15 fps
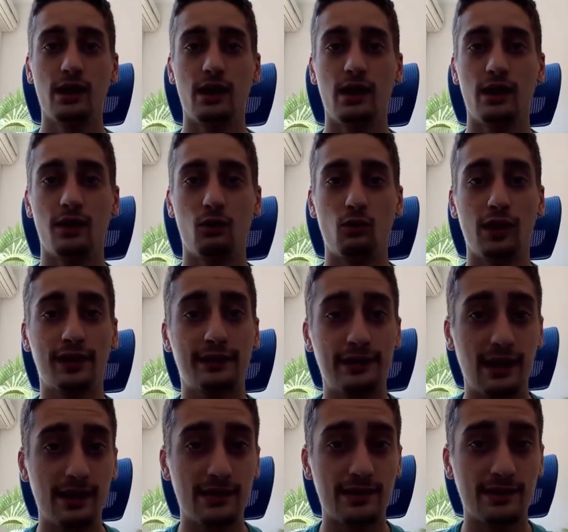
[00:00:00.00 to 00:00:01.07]
uh, what
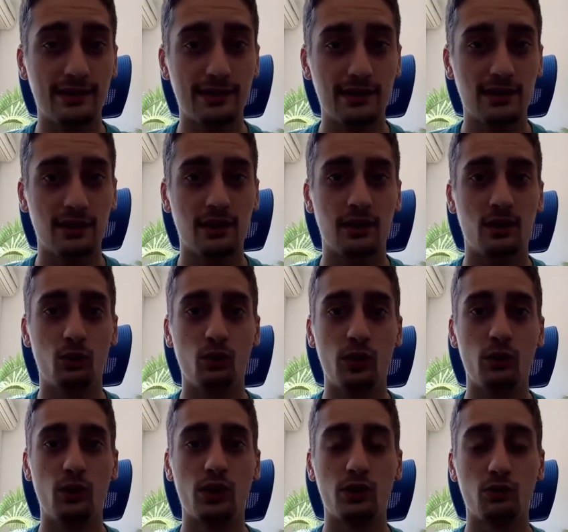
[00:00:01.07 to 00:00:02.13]
tasks uh,
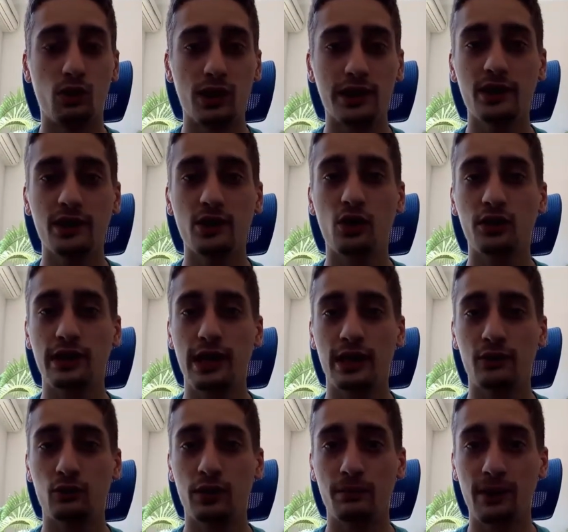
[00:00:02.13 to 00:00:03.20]
we were working on
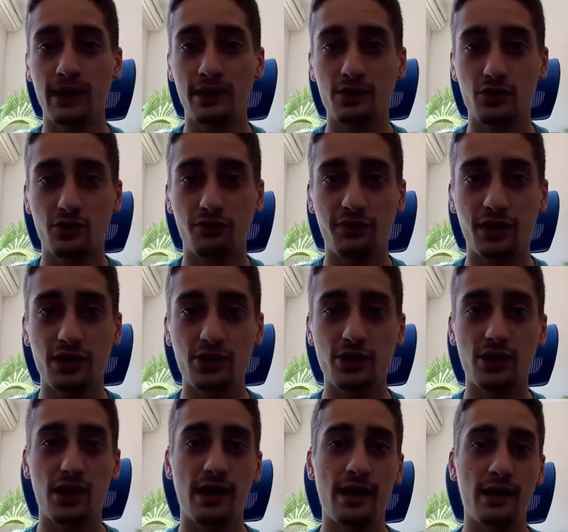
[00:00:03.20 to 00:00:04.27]
and we managed to
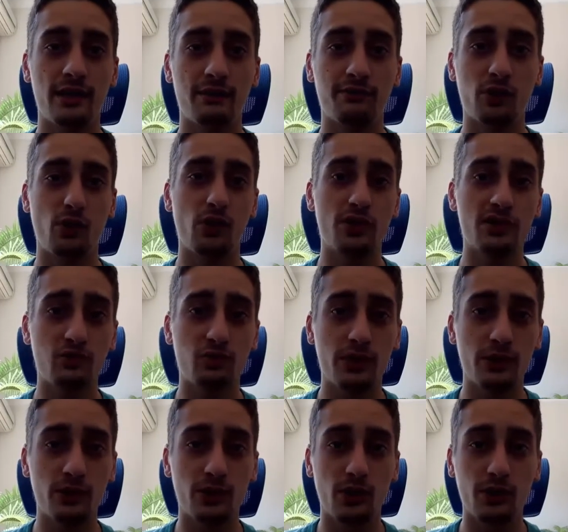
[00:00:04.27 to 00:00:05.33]
finish, and of course,
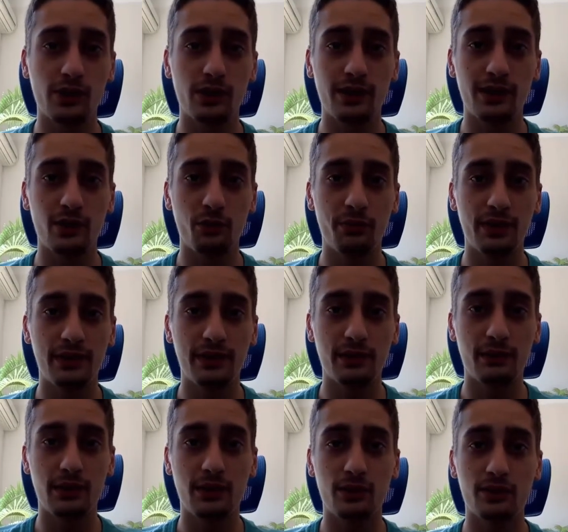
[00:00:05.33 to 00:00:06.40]
we'll talk a little bit
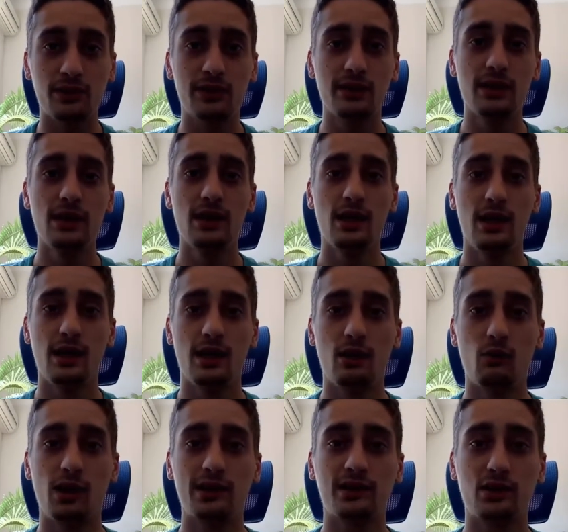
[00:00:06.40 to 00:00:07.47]
about
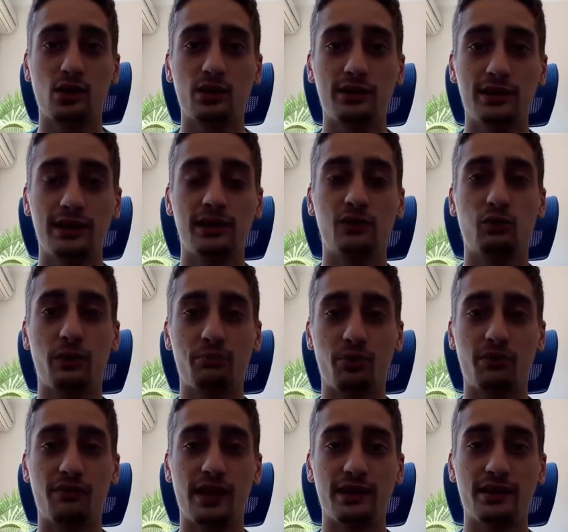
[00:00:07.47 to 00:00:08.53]
uh, what content we
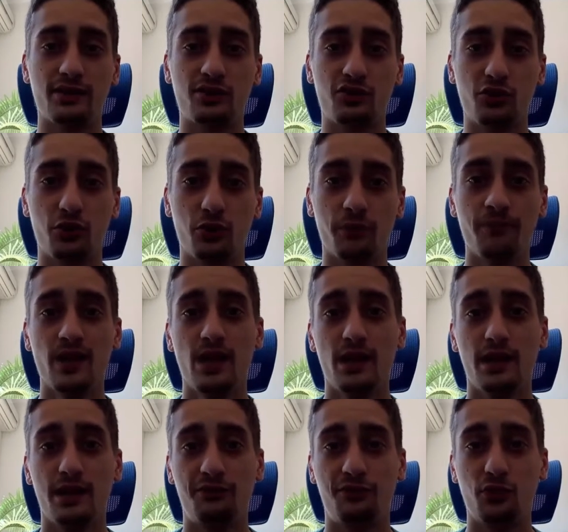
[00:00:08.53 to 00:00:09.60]
provided to you.
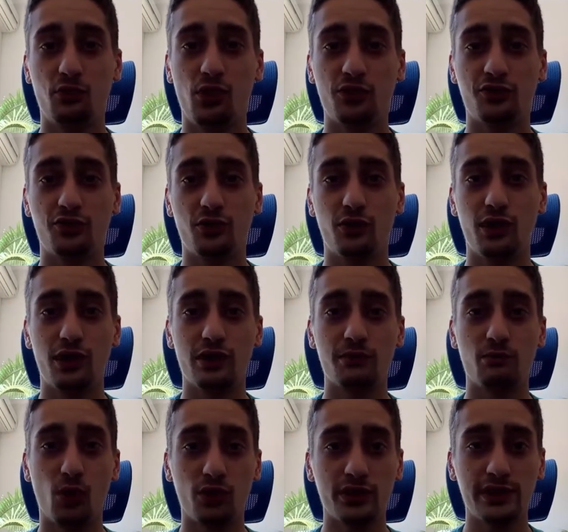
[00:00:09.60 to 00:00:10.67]
If you want to
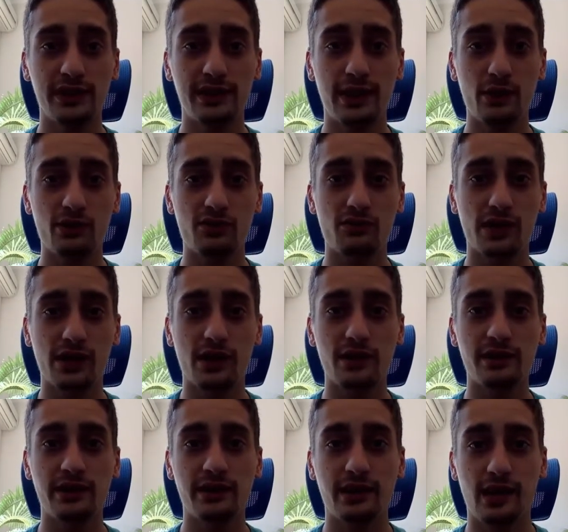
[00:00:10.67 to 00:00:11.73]
learn more details
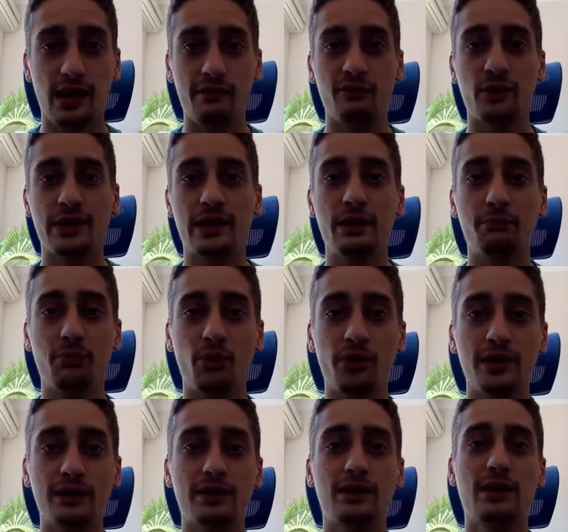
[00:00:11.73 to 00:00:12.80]
regarding every key
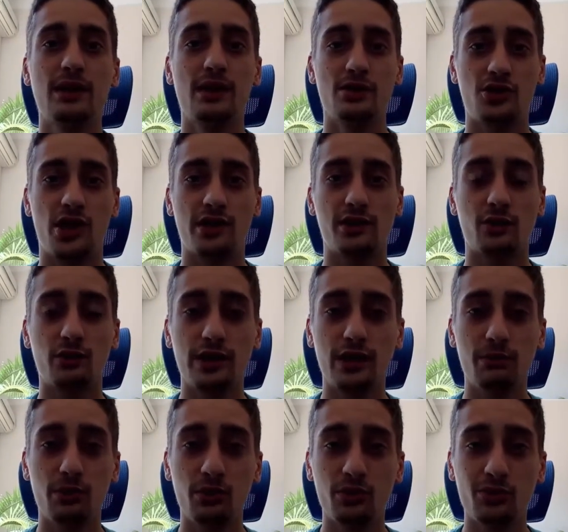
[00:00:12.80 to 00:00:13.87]
point, Check the
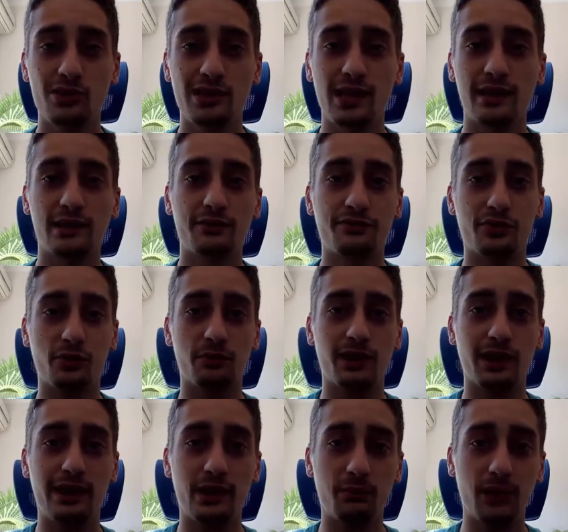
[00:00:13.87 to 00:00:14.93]
readable newsletter from
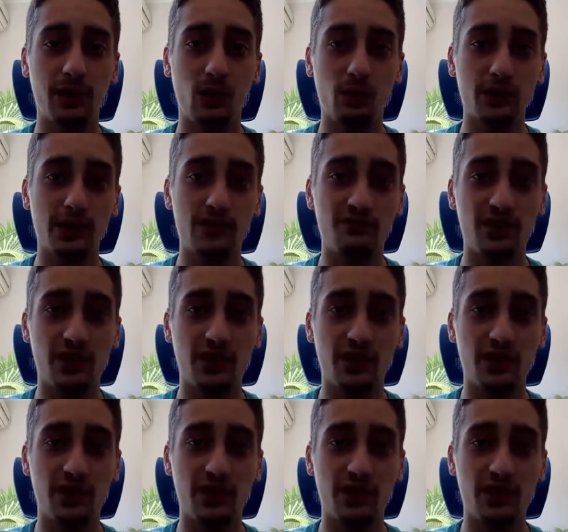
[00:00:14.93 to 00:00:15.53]
the link below this